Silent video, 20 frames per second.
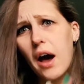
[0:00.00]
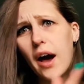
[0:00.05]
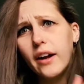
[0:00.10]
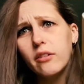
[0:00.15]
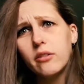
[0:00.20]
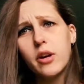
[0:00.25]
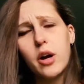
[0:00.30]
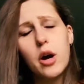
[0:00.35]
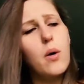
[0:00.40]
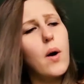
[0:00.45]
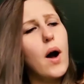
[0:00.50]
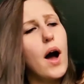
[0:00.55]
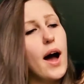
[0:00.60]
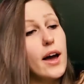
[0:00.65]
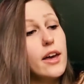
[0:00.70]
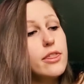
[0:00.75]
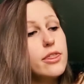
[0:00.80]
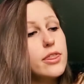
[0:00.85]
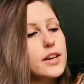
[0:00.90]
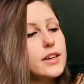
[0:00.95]
I don't know.
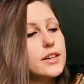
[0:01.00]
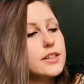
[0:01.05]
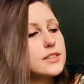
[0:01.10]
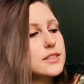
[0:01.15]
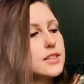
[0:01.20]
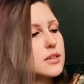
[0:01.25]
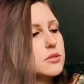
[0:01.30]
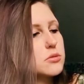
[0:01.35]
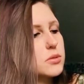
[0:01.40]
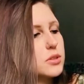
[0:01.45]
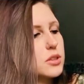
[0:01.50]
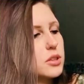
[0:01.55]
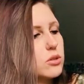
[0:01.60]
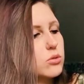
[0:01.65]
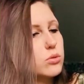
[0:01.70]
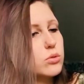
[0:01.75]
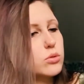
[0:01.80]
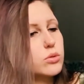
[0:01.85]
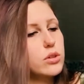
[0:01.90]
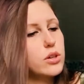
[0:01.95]
I think it sounds really
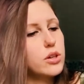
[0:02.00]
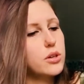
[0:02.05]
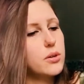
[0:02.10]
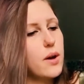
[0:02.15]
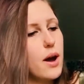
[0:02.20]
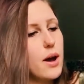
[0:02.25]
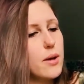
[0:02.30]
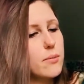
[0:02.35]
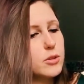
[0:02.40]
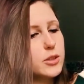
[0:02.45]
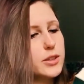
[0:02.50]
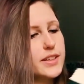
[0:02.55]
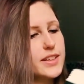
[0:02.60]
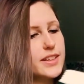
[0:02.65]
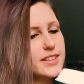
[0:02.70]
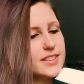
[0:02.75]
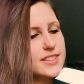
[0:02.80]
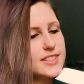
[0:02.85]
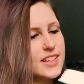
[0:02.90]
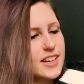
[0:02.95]
cool, though. I'm really
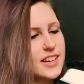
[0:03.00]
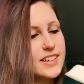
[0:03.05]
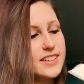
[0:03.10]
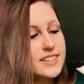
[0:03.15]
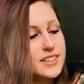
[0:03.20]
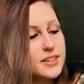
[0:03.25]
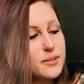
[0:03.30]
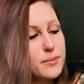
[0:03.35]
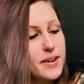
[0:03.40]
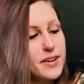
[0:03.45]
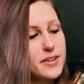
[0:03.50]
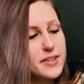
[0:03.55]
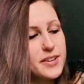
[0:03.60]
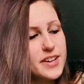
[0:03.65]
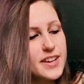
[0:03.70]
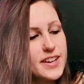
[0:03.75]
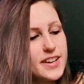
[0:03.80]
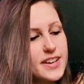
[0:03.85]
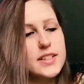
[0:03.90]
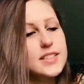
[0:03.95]
excited about
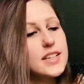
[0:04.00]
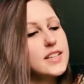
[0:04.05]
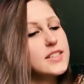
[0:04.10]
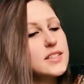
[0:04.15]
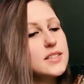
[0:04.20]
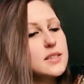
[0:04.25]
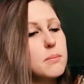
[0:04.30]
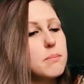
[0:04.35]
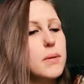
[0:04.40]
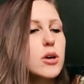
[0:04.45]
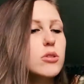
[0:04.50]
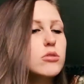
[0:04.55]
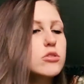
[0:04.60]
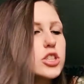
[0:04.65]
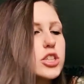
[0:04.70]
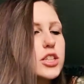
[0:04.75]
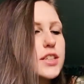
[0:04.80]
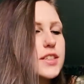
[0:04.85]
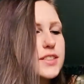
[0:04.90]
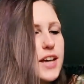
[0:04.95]
it. It says it's a
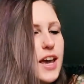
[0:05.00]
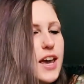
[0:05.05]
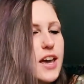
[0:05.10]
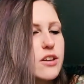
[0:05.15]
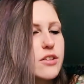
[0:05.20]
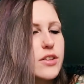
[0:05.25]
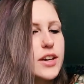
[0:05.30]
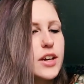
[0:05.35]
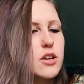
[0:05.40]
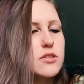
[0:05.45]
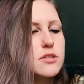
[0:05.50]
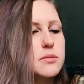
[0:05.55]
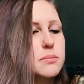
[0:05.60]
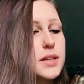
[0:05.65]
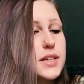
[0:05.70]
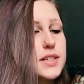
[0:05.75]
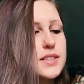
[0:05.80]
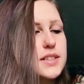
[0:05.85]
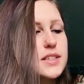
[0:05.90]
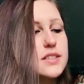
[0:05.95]
bone-chilling tale that goes
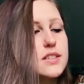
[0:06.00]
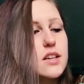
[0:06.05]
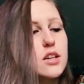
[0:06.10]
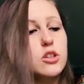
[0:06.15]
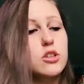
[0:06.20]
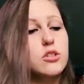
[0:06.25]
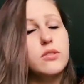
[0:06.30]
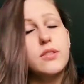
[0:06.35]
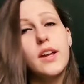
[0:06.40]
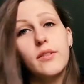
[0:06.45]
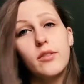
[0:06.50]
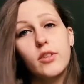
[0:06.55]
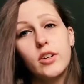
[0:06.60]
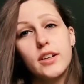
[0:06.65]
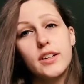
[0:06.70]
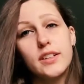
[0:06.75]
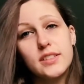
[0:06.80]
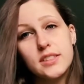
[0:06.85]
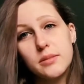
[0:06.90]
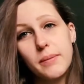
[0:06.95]
places you'll never
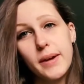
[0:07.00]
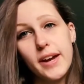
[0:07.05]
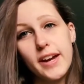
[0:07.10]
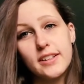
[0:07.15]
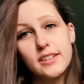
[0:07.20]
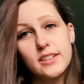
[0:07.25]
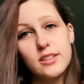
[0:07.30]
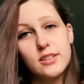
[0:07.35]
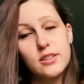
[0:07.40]
expect.